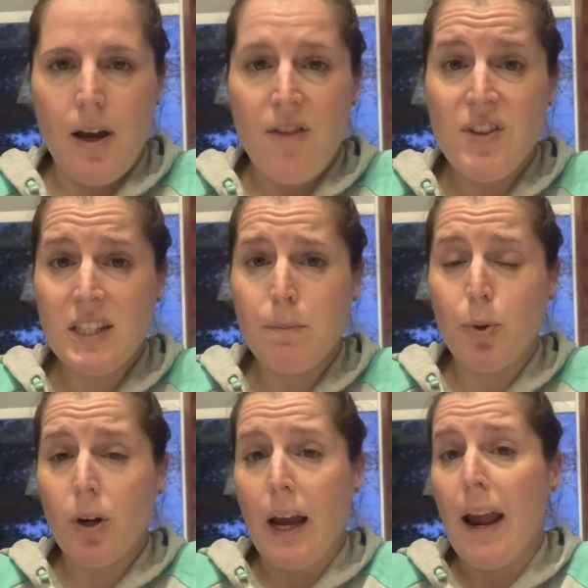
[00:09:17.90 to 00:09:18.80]
This
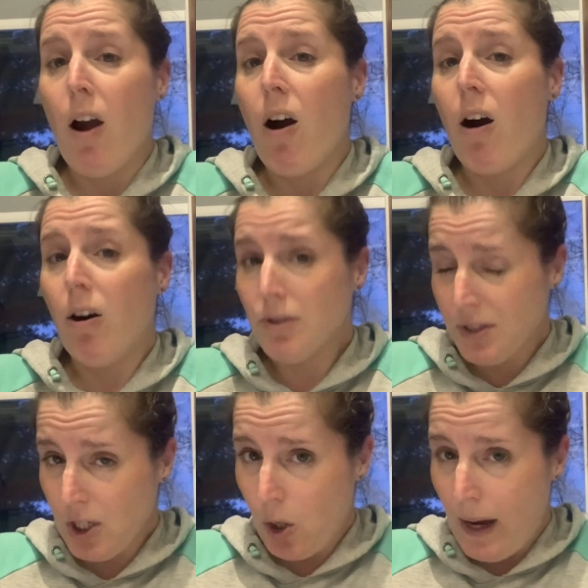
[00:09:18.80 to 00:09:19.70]
book I
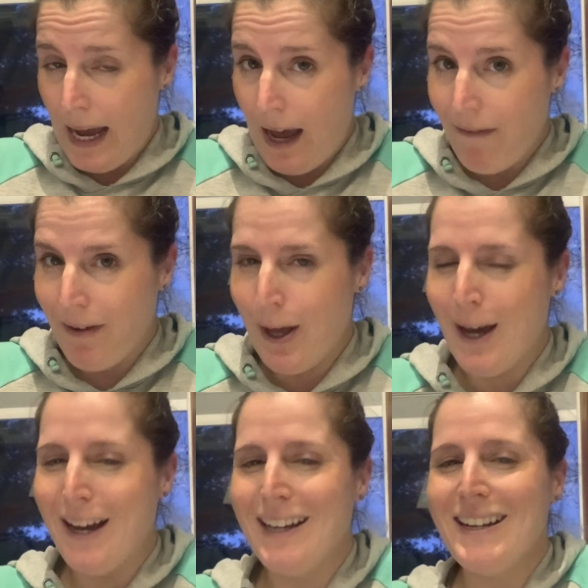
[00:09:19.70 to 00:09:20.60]
also have
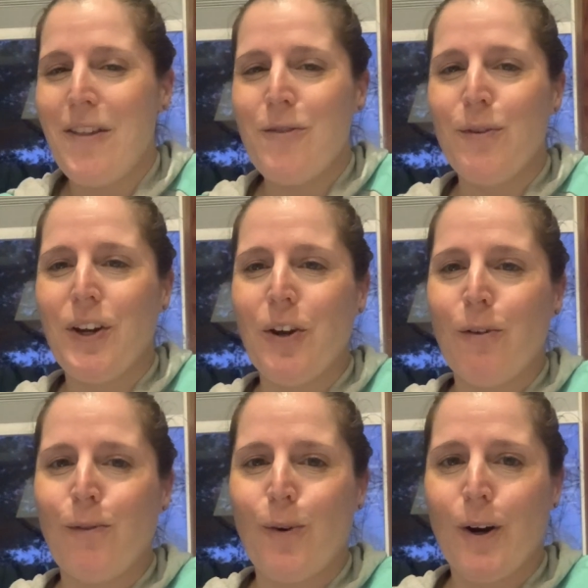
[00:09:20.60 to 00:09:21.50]
another video
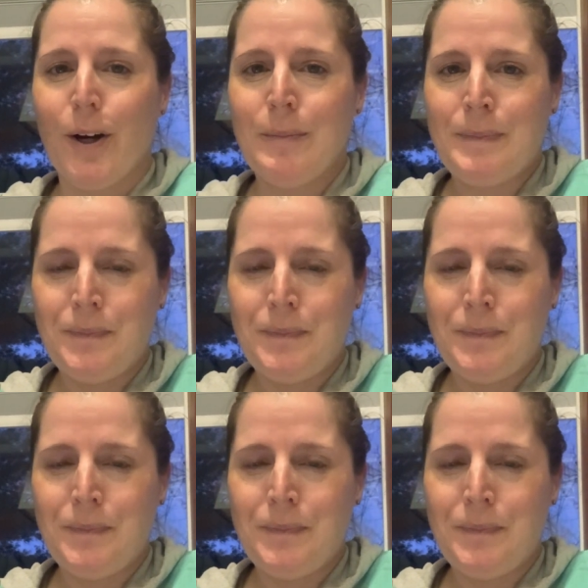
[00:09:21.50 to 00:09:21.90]
for,